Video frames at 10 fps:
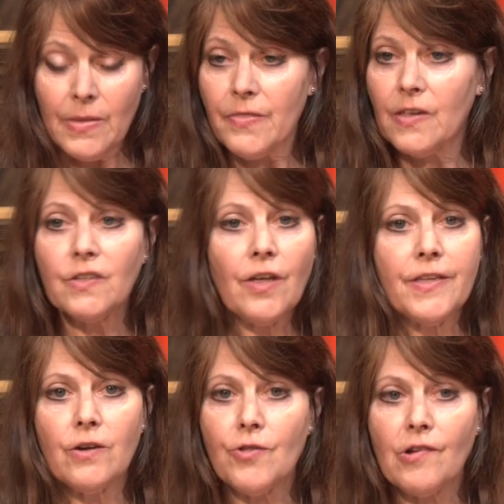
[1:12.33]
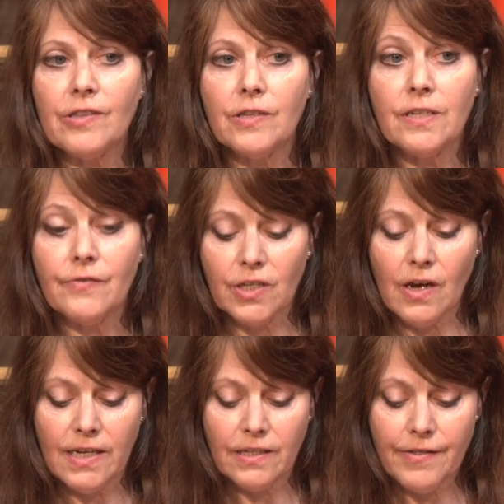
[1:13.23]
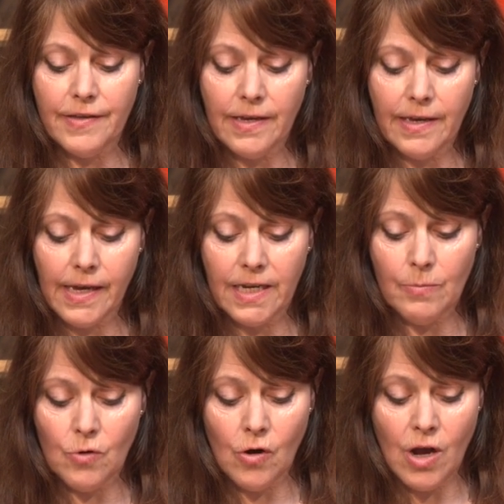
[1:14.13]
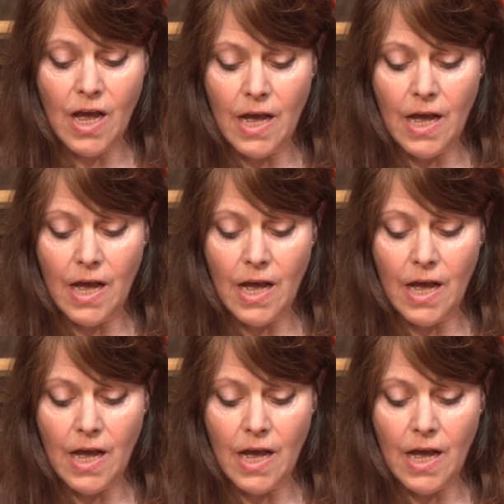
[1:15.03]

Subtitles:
There's nothing authoritative to guide our thinking anymore.